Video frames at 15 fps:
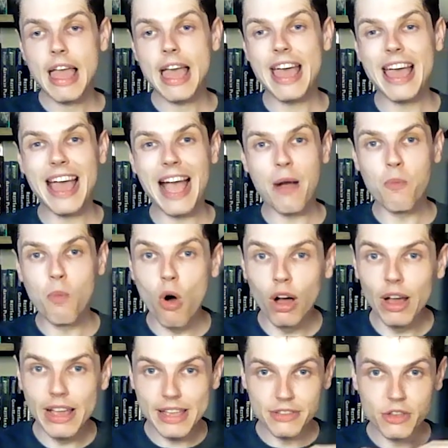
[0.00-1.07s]
And
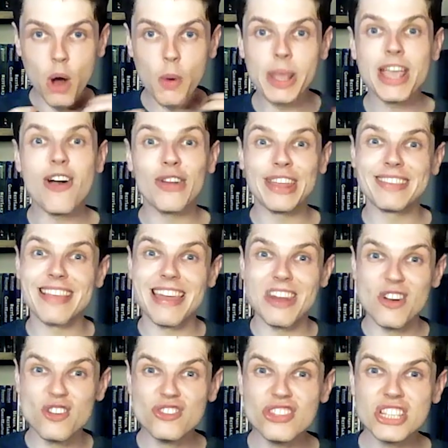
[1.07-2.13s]
what is going on is that
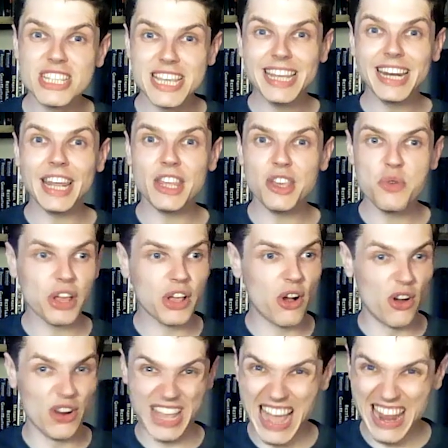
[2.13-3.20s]
an unseelie
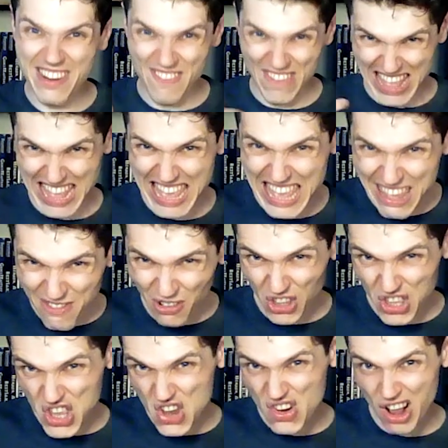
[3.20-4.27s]
unicorn, a kind of
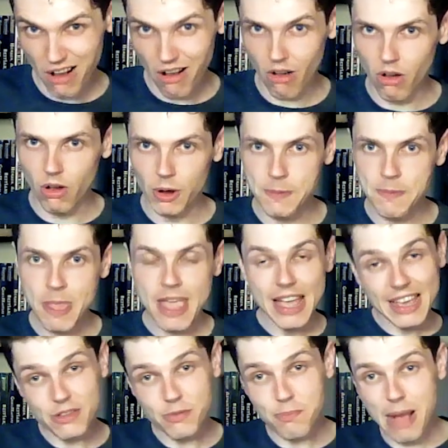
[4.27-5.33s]
evil unicorn,
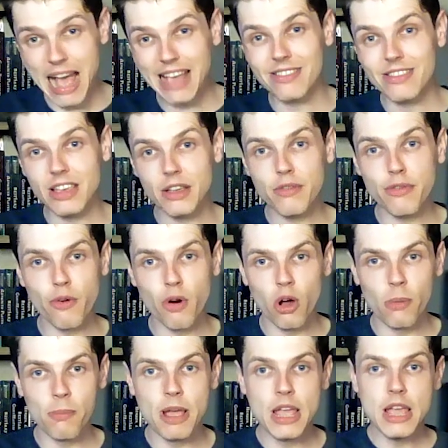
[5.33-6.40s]
is passing
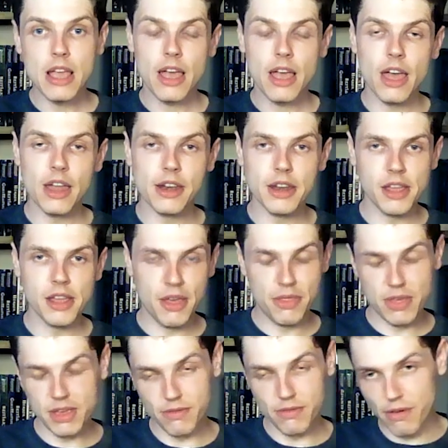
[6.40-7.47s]
from
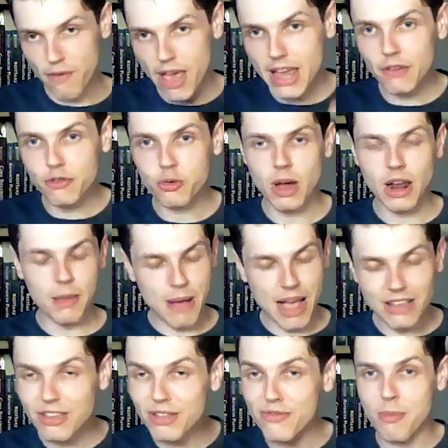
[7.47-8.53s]
the Vale of Twilight,
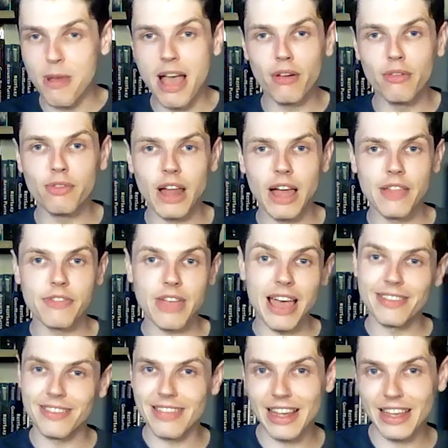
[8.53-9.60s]
passing from Elfland
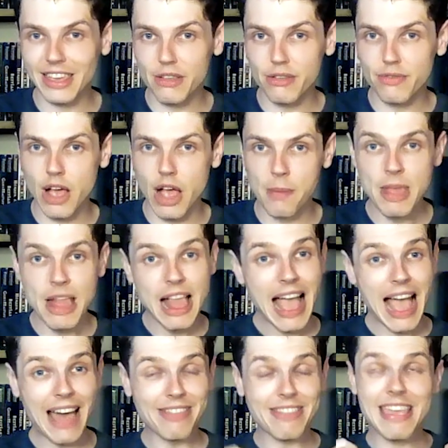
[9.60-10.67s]
and attacking his farm,
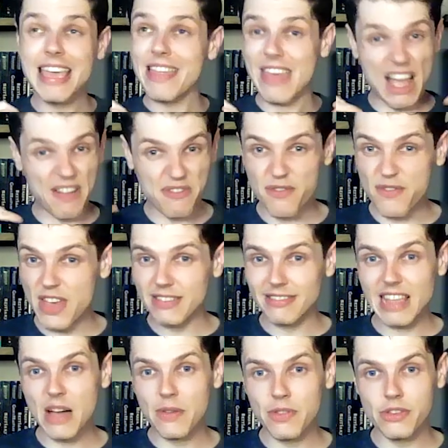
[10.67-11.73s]
and they have to face
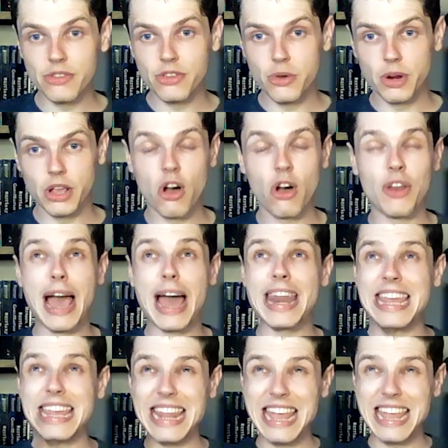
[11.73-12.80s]
down this unicorn, and
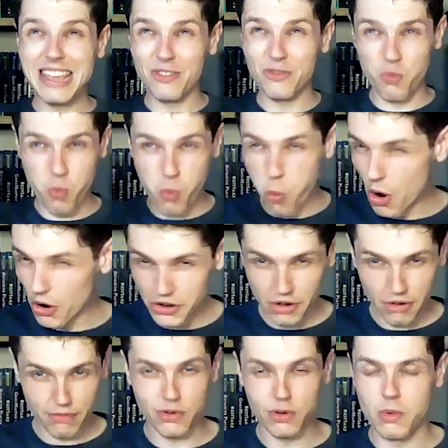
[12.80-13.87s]
it is
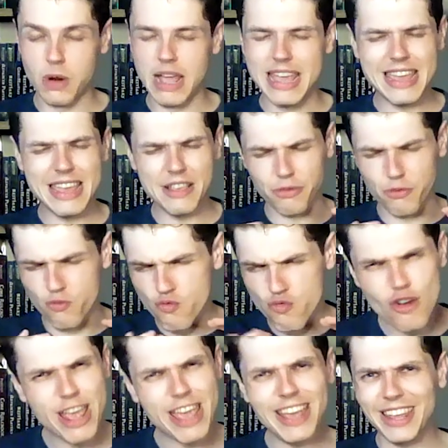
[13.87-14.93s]
wonderful, right? It is
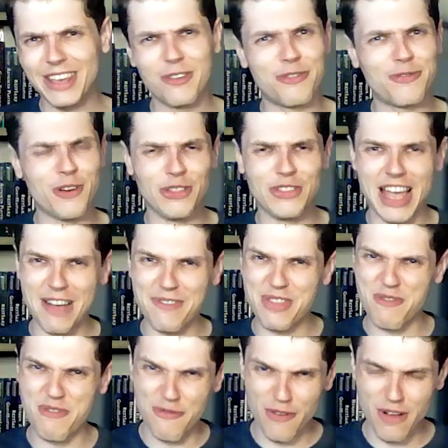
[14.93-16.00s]
really good fun to have
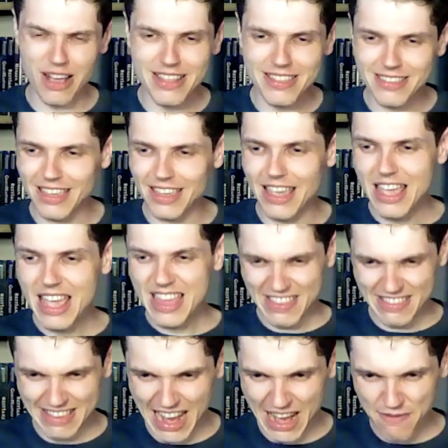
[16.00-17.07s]
them fighting
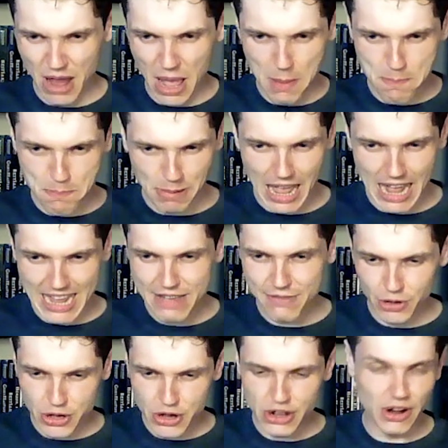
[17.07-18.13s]
this kind of like black
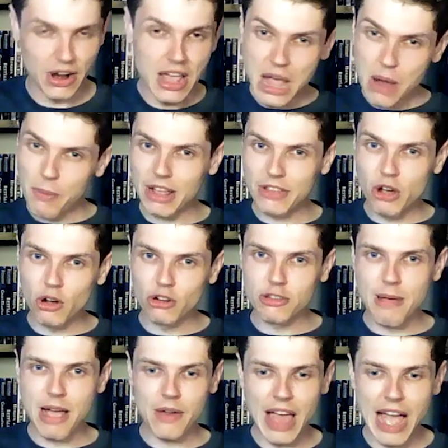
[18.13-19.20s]
evil unicorn. When I talked
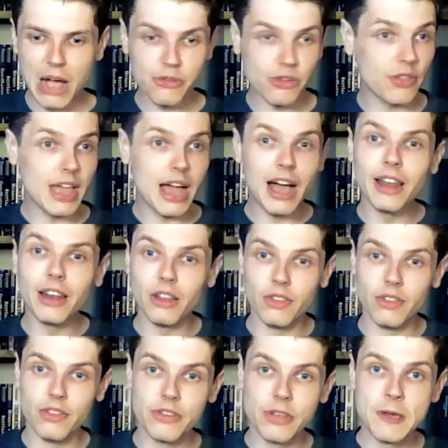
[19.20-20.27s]
about The House on the
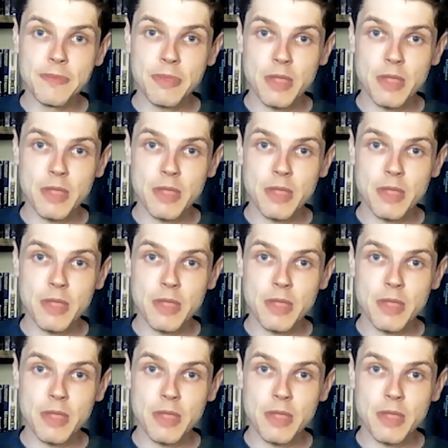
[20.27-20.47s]
Island